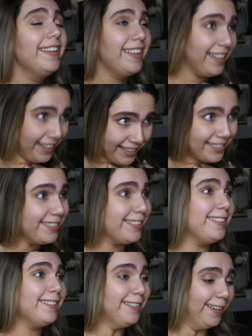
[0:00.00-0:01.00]
Yes,
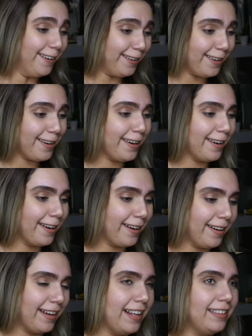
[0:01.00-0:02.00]
you
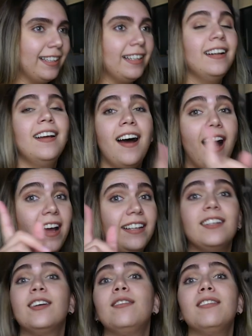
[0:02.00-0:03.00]
are! And then I
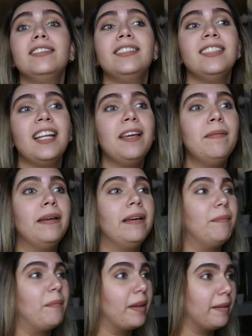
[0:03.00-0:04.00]
know what to name
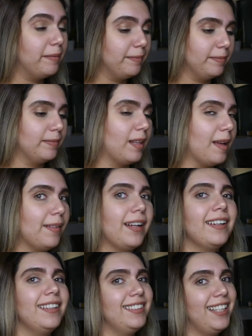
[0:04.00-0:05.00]
him. I'm
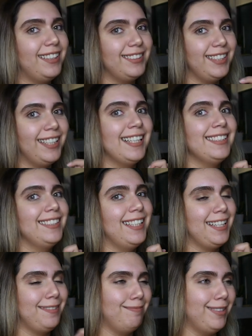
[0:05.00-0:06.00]
not going to tell you guys
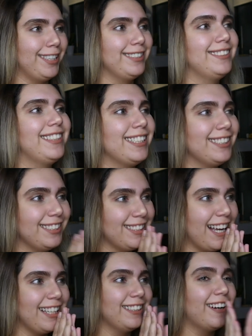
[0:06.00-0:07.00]
yet, but
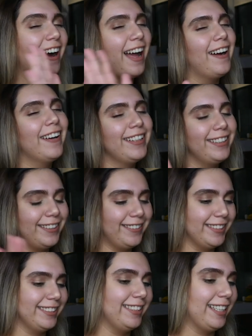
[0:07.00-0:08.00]
I know I already know
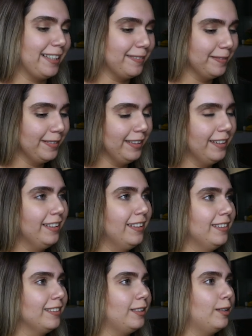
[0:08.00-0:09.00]
his name.
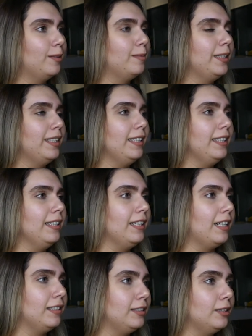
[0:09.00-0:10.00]
Dobie,
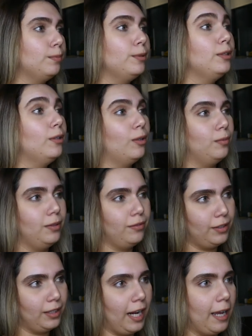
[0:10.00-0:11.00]
I'll uh, just put Dobie
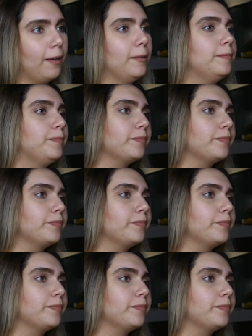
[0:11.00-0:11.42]
for now.